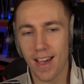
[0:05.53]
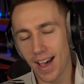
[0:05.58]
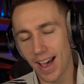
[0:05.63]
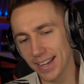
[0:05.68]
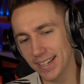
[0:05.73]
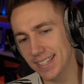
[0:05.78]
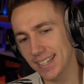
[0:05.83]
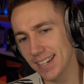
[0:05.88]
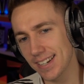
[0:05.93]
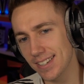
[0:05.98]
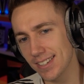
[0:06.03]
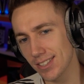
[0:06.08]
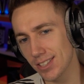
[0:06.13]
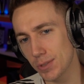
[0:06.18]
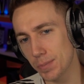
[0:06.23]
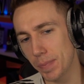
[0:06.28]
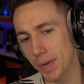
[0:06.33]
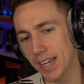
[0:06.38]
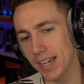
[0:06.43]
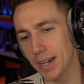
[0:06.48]
I did
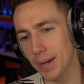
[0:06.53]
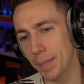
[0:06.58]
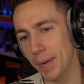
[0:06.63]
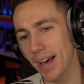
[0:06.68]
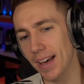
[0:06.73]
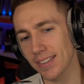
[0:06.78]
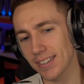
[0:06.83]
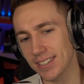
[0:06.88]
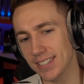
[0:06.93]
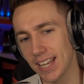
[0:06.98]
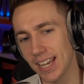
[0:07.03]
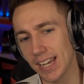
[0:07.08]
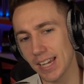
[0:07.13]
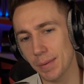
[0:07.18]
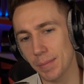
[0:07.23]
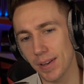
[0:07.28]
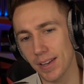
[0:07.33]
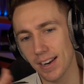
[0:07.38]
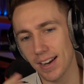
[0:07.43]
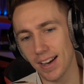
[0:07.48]
speak about the team and